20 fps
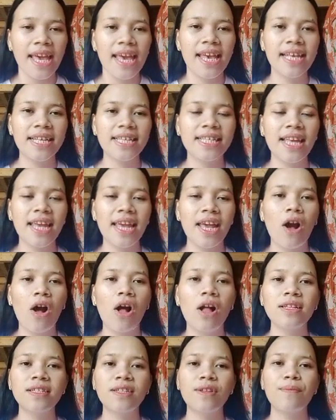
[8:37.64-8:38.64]
is the
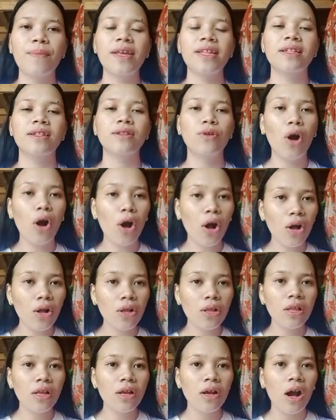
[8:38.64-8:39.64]
ultimate
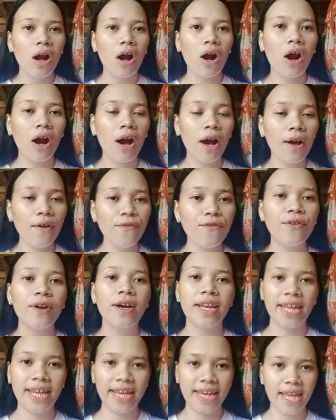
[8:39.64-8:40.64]
goal of
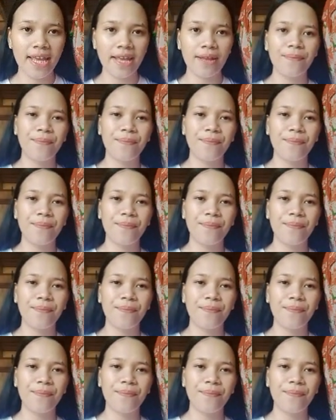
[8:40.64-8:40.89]
reading.